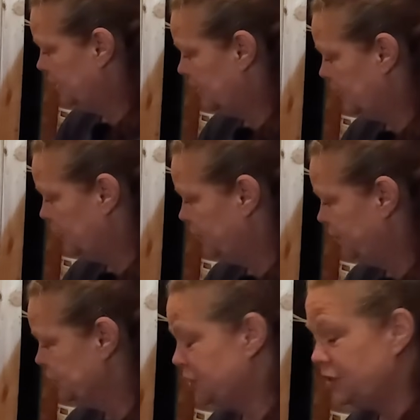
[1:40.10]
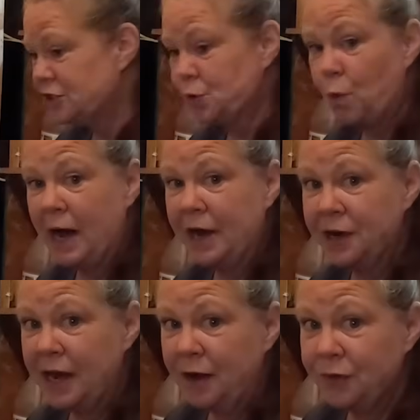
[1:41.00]
I fished this wire
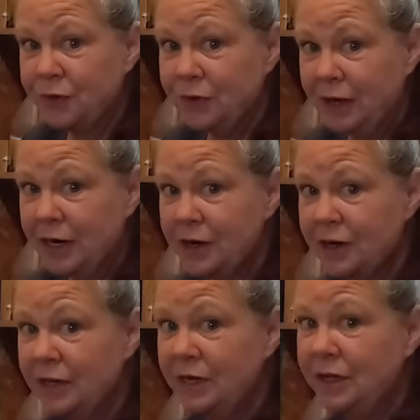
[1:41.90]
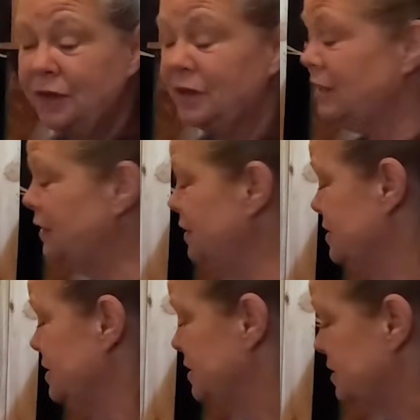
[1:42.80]
down through there, and then
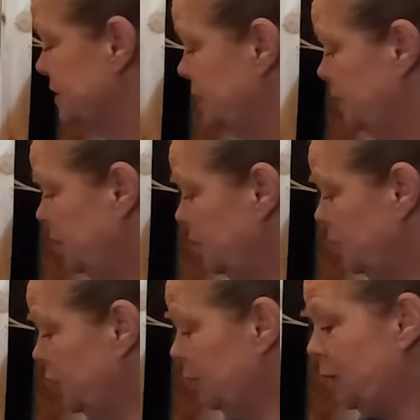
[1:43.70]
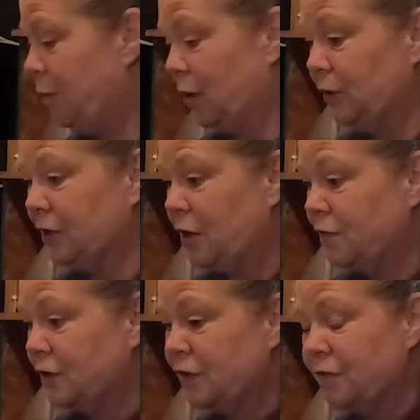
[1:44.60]
this is going to be pulled
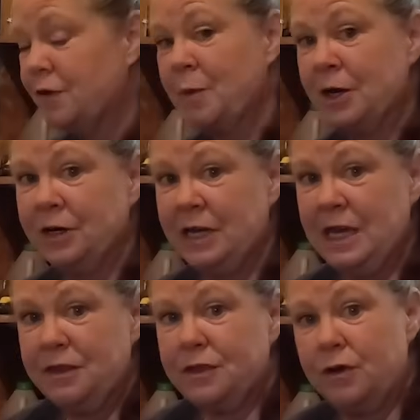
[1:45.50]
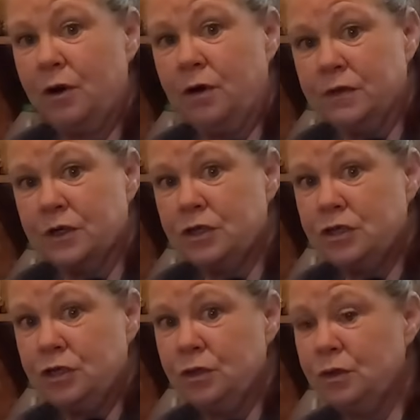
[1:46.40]
over from underneath over
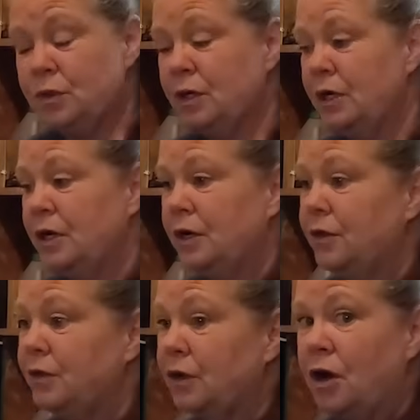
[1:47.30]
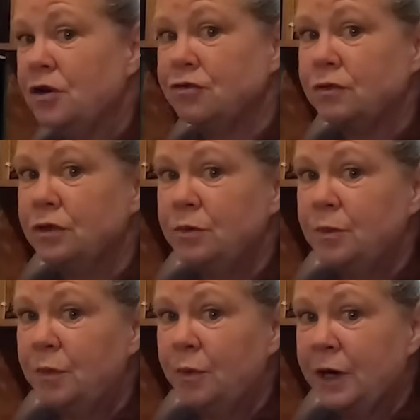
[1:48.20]
to the laundry
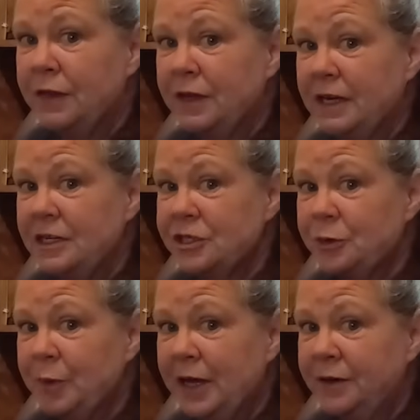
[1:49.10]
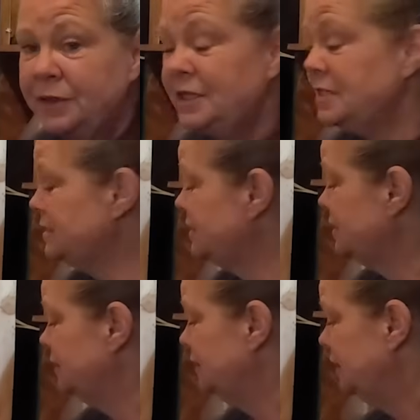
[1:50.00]
room where the electrical panel
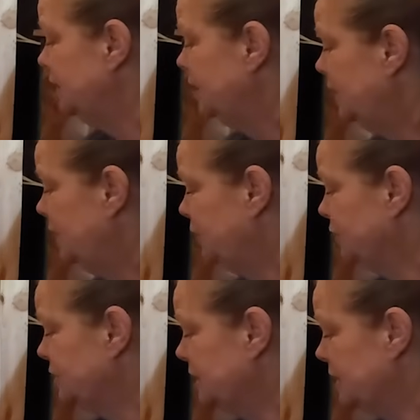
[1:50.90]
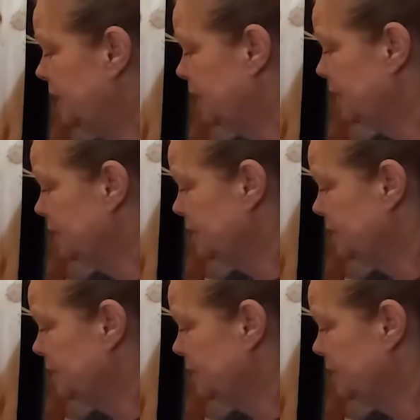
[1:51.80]
is and hooked into there.